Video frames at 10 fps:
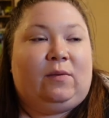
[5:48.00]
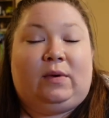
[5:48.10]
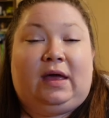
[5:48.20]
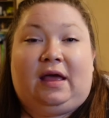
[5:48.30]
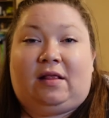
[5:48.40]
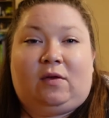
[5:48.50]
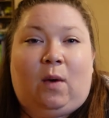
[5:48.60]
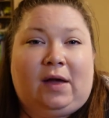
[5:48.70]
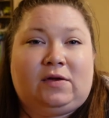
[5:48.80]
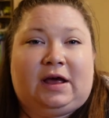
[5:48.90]
it's
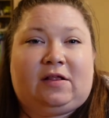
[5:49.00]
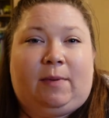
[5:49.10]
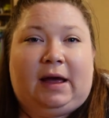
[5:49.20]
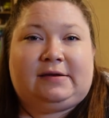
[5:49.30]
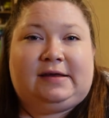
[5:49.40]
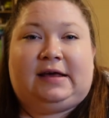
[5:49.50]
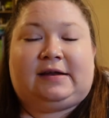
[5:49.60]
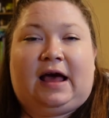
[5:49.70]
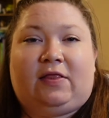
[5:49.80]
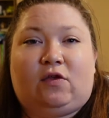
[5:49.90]
quite unexpected,
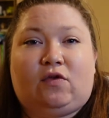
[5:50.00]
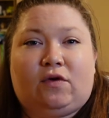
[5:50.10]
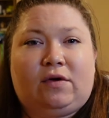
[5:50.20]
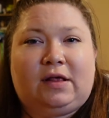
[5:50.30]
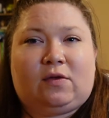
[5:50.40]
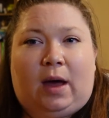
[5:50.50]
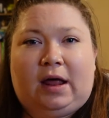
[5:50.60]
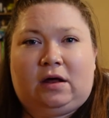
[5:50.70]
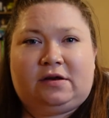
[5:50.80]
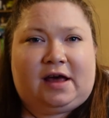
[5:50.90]
and the story is quite
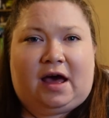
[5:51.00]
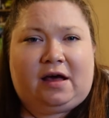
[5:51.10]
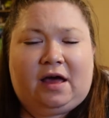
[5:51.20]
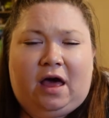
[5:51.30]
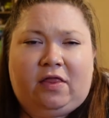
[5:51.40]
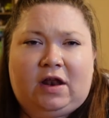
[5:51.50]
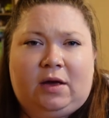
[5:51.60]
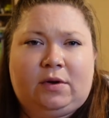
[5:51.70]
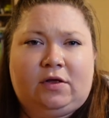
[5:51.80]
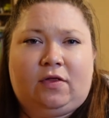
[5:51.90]
a lot darker than I
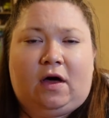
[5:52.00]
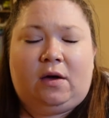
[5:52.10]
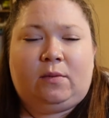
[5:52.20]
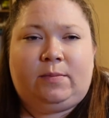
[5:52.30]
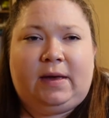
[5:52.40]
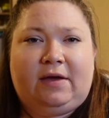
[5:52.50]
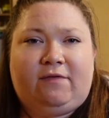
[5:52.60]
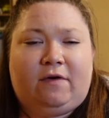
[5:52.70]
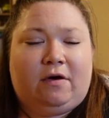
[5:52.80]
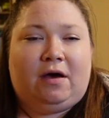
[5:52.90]
would have thought it would be
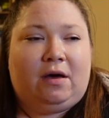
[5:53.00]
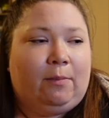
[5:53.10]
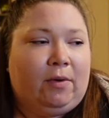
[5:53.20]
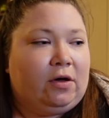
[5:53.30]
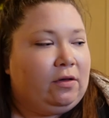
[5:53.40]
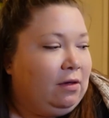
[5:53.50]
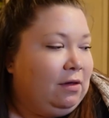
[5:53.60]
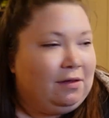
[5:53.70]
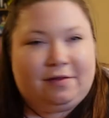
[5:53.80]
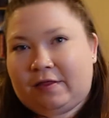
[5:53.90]
for a book
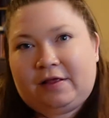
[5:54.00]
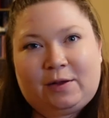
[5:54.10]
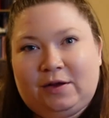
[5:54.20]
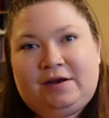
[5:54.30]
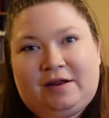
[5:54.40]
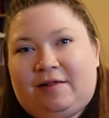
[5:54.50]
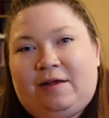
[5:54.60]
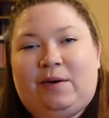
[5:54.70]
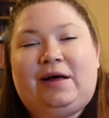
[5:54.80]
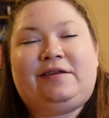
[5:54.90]
that they sold in Disney
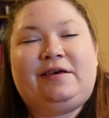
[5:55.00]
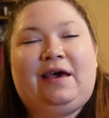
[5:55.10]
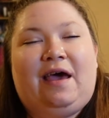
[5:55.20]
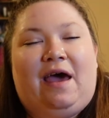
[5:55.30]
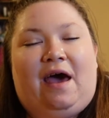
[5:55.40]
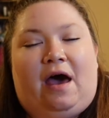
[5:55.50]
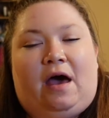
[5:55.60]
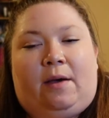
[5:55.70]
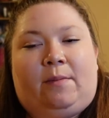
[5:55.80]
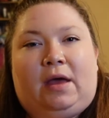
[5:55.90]
World.
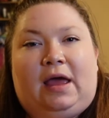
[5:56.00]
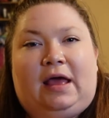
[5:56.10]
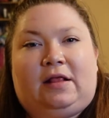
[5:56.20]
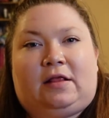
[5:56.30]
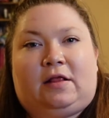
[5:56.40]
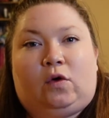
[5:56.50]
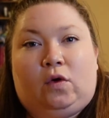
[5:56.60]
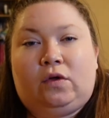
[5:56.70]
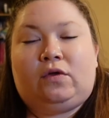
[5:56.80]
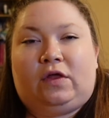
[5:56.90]
It's
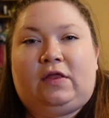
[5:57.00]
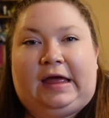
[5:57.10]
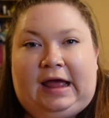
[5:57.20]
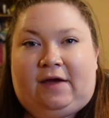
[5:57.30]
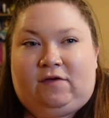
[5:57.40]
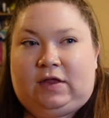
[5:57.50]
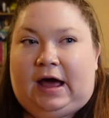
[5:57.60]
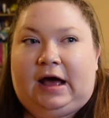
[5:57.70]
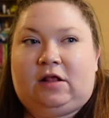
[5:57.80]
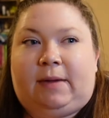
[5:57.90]
cool that they gave you
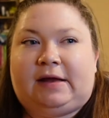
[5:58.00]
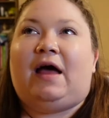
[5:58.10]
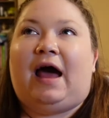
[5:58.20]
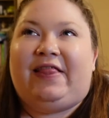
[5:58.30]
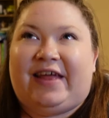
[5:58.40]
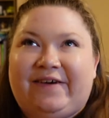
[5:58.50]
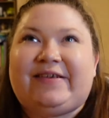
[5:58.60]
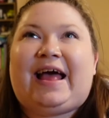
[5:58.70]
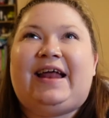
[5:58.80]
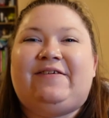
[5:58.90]
that aspect, and that it was
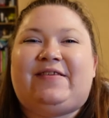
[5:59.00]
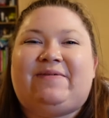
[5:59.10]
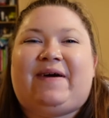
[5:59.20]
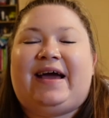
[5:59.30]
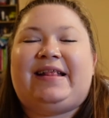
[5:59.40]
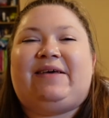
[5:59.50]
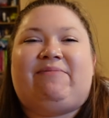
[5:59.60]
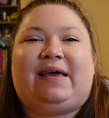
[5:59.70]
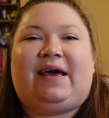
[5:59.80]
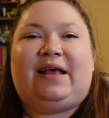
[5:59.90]
kind of surprising
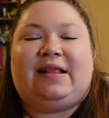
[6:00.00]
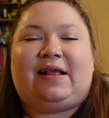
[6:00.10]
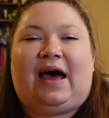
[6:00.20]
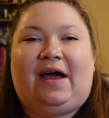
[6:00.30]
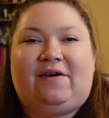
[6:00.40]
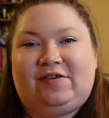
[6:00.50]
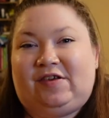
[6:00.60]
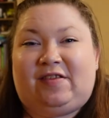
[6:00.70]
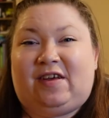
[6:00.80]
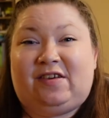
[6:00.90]
because I always
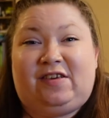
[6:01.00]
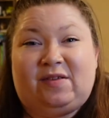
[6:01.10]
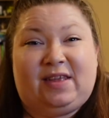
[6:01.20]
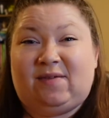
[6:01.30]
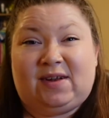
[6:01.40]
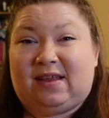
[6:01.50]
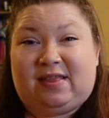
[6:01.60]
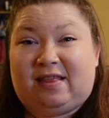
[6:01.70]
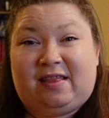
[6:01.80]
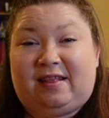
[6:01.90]
just thought she was evil
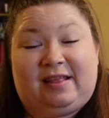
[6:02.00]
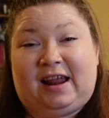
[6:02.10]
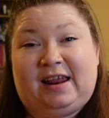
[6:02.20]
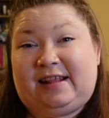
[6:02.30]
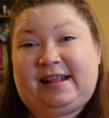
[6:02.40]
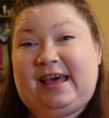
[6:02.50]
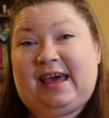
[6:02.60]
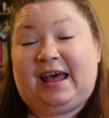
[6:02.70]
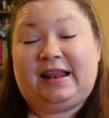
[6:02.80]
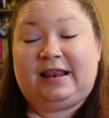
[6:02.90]
and that is
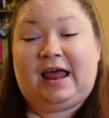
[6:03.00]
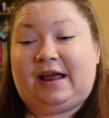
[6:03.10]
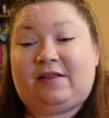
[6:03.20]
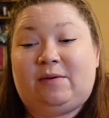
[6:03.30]
it. And like the